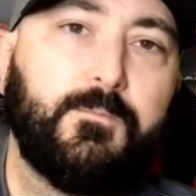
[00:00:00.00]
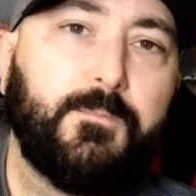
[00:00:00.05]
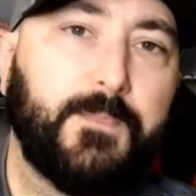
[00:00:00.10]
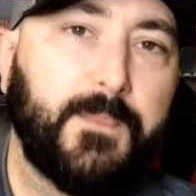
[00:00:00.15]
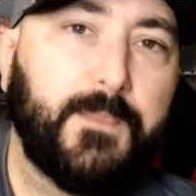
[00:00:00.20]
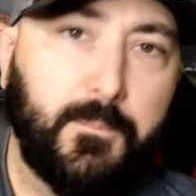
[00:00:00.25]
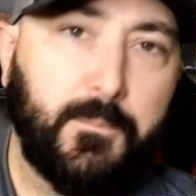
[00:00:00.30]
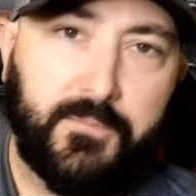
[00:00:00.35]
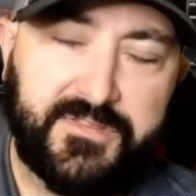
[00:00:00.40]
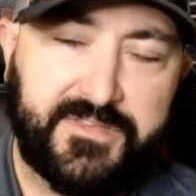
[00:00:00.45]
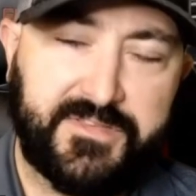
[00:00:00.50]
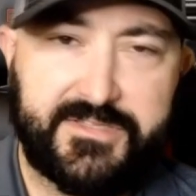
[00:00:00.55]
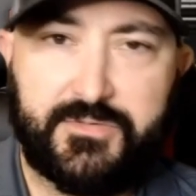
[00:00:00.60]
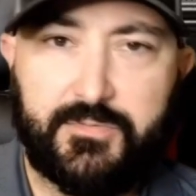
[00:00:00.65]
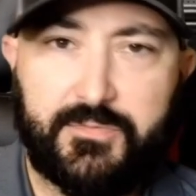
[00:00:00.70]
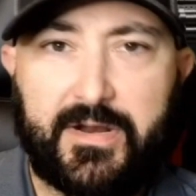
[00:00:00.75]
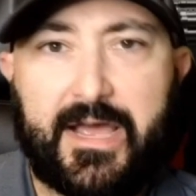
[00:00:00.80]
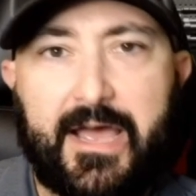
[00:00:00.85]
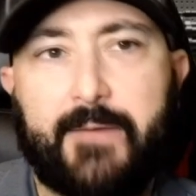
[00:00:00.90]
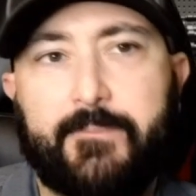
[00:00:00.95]
But this is
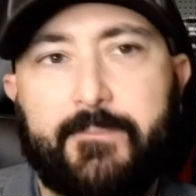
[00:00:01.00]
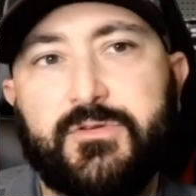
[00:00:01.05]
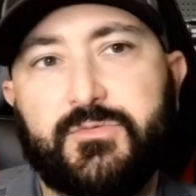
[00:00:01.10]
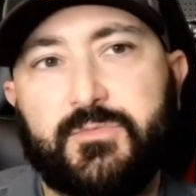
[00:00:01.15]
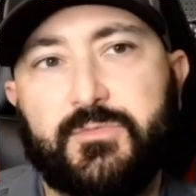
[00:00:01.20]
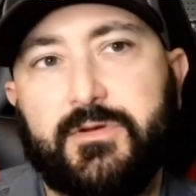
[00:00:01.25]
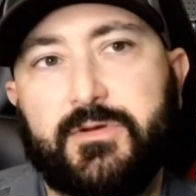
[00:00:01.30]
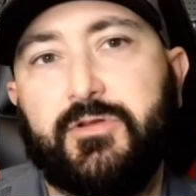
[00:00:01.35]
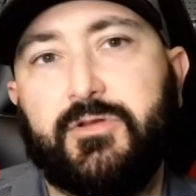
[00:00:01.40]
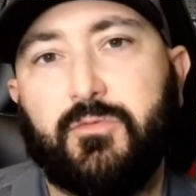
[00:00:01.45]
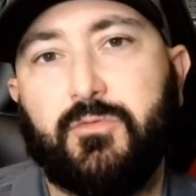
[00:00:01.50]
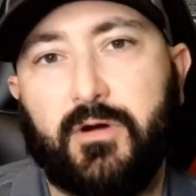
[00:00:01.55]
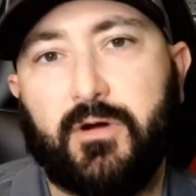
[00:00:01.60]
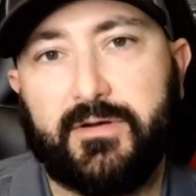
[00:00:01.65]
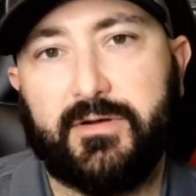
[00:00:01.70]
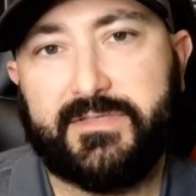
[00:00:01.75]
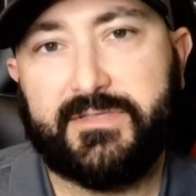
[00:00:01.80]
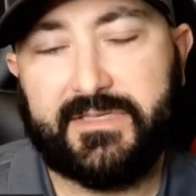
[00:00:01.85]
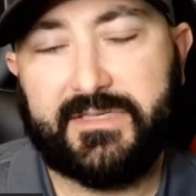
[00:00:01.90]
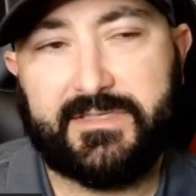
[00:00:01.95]
what happens when you are
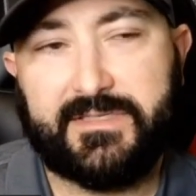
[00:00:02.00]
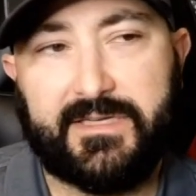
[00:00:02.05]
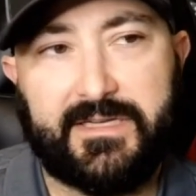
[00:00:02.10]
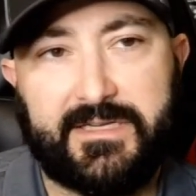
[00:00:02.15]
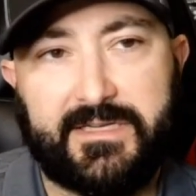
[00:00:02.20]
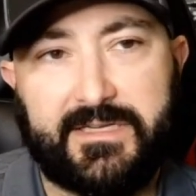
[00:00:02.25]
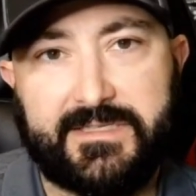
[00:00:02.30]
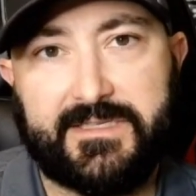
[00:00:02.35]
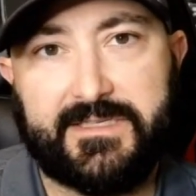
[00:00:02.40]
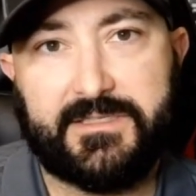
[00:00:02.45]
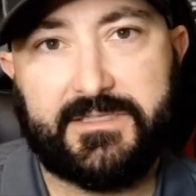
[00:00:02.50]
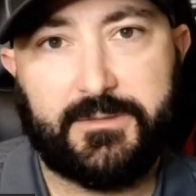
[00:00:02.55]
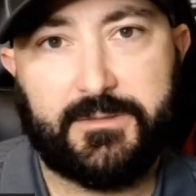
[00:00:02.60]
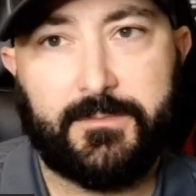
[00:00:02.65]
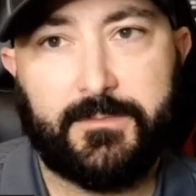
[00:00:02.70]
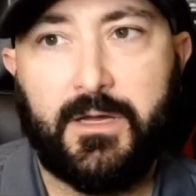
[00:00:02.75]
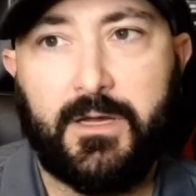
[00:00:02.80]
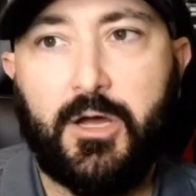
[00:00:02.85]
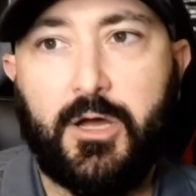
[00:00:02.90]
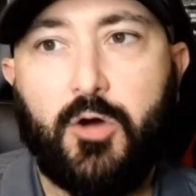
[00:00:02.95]
existing in a system
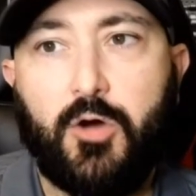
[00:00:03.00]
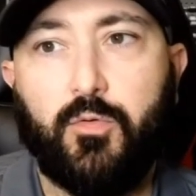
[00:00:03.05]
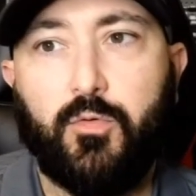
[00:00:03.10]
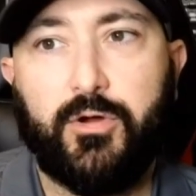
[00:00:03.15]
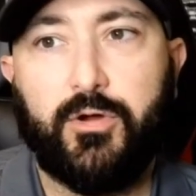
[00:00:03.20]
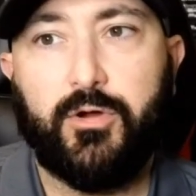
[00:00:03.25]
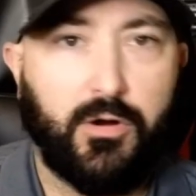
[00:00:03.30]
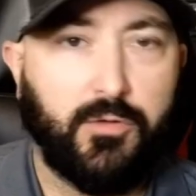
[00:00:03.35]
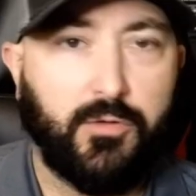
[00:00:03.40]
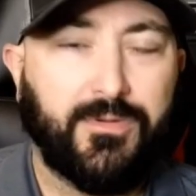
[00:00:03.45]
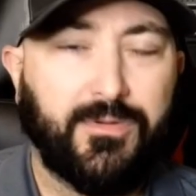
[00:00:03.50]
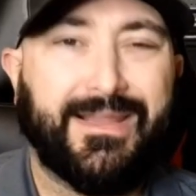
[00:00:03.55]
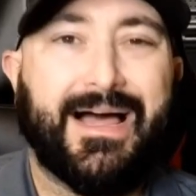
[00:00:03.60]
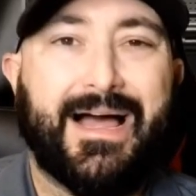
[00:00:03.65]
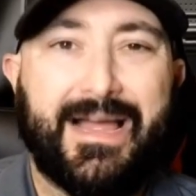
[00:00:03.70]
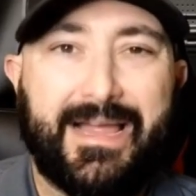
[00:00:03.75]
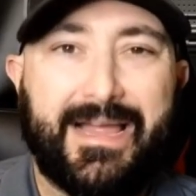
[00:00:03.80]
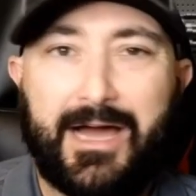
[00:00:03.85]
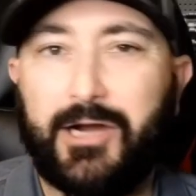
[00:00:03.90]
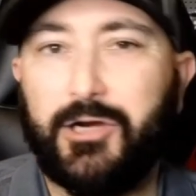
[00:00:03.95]
where you are
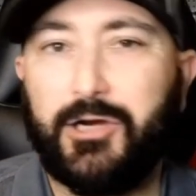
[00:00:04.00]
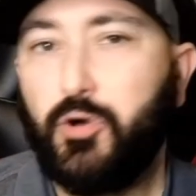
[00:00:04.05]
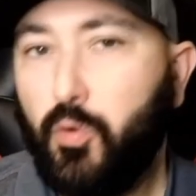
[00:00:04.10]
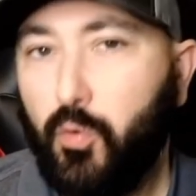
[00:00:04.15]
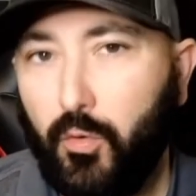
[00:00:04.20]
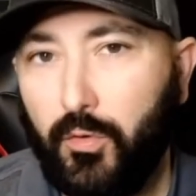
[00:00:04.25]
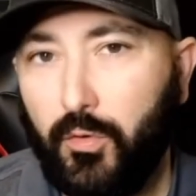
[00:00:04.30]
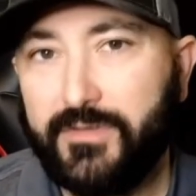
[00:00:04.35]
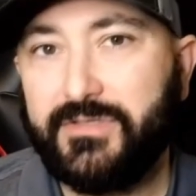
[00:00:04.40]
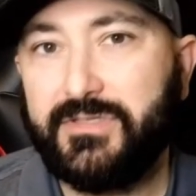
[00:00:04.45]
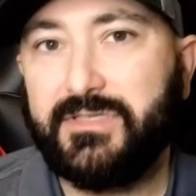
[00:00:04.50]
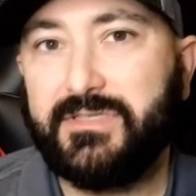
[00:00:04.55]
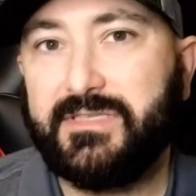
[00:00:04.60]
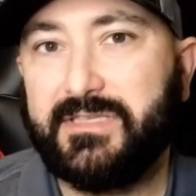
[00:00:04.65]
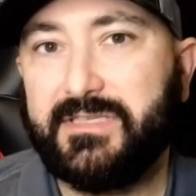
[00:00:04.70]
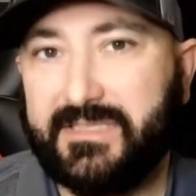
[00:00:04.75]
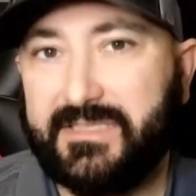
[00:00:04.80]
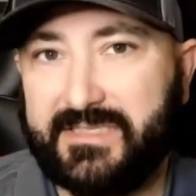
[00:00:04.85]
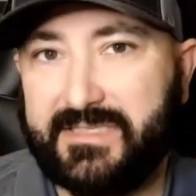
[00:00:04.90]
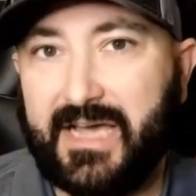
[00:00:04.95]
relying on courts to
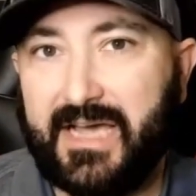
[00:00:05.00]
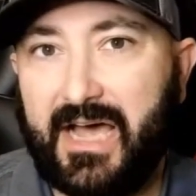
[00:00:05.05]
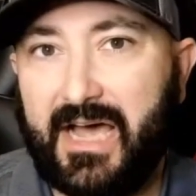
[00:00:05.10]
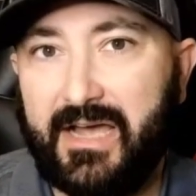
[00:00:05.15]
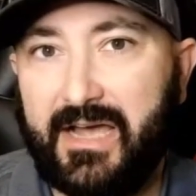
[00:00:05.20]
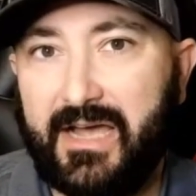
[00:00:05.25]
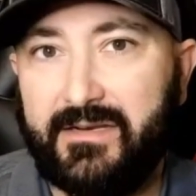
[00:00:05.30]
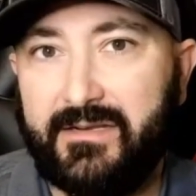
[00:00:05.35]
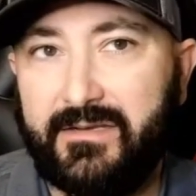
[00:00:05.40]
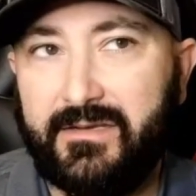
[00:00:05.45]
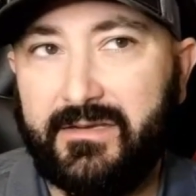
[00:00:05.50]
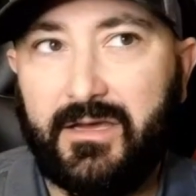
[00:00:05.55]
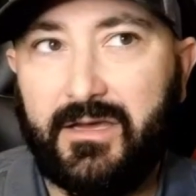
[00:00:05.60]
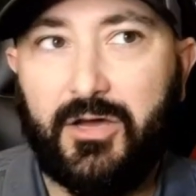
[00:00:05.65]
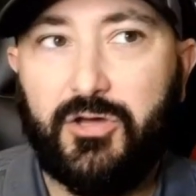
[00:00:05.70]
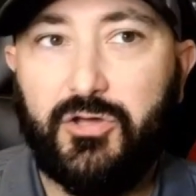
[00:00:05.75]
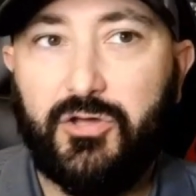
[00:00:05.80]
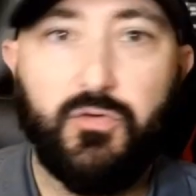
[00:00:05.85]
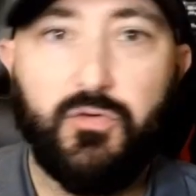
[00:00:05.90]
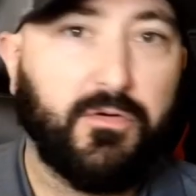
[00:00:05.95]
decide
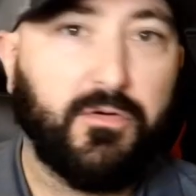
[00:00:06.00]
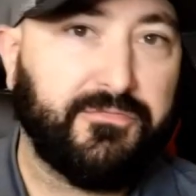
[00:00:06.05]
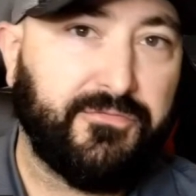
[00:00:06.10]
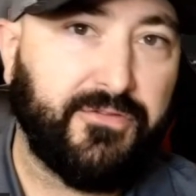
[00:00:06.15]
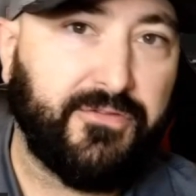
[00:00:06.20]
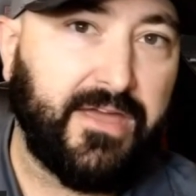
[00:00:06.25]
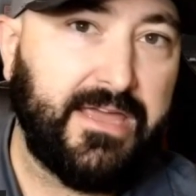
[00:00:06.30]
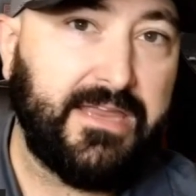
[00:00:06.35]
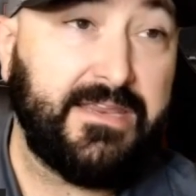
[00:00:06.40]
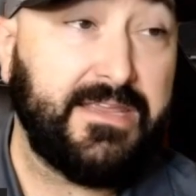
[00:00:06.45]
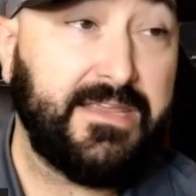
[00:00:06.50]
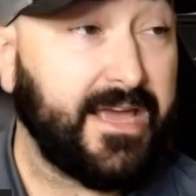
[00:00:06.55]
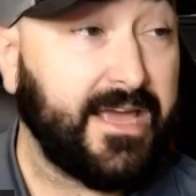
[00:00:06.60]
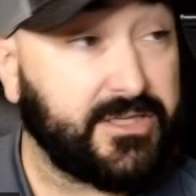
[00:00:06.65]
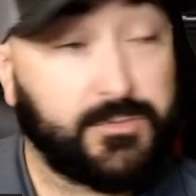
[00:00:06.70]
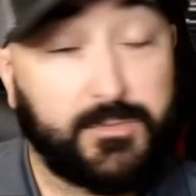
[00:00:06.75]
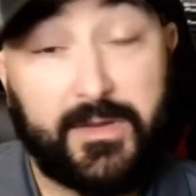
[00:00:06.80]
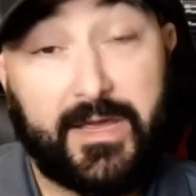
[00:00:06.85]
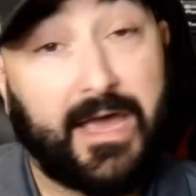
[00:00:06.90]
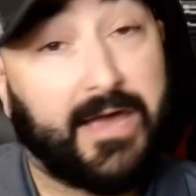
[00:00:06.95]
your fate.
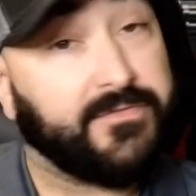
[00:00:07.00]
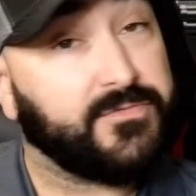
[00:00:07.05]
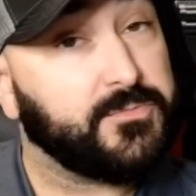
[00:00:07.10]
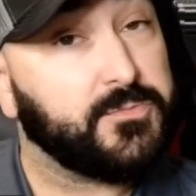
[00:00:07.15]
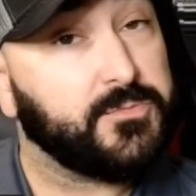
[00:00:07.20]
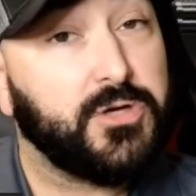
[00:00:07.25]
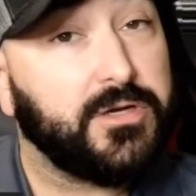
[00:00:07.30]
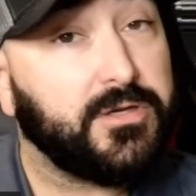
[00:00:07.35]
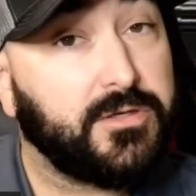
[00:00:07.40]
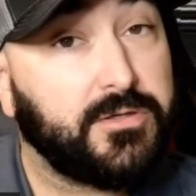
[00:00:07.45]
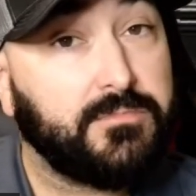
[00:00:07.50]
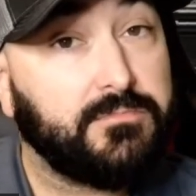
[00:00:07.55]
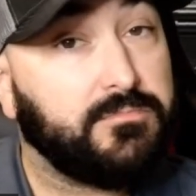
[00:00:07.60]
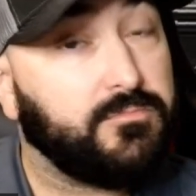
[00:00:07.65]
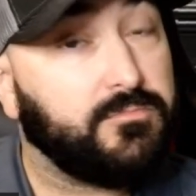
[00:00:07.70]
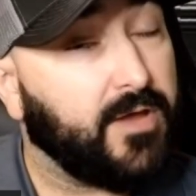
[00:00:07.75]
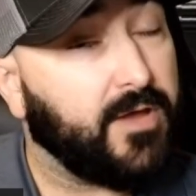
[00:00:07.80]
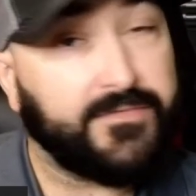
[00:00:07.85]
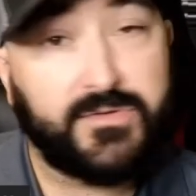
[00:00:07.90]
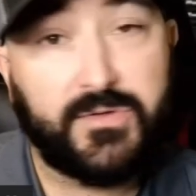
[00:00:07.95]
Yes, we have some good
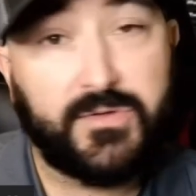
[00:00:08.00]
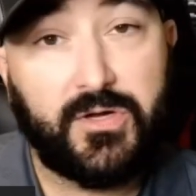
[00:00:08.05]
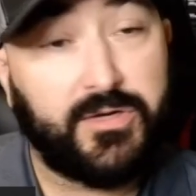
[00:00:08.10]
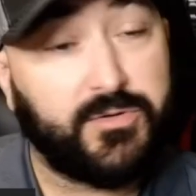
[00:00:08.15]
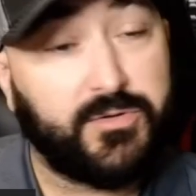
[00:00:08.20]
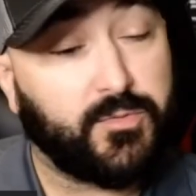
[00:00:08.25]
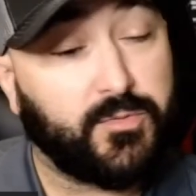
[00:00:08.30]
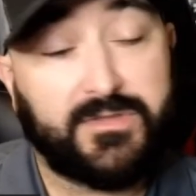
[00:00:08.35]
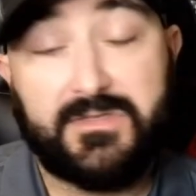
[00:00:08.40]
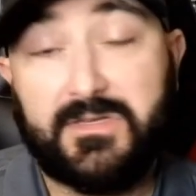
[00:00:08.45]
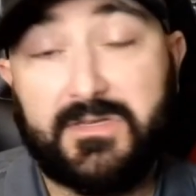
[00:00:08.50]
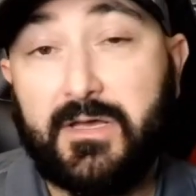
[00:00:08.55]
ones.